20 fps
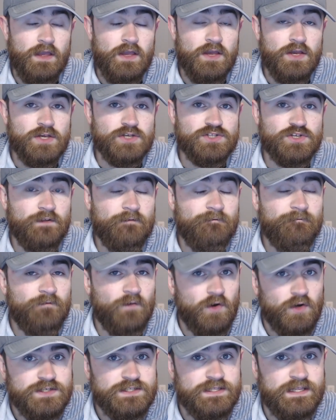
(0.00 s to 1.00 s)
So the
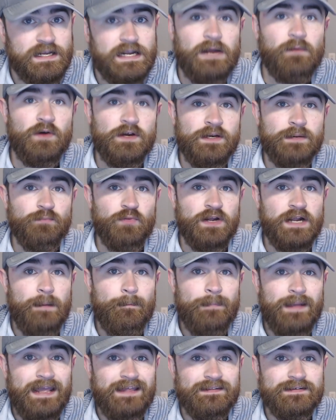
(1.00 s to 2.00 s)
first thing I want to bring
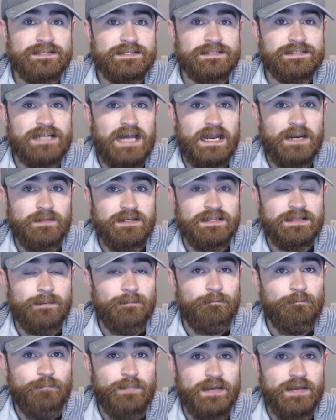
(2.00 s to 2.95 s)
up, and this has got to be the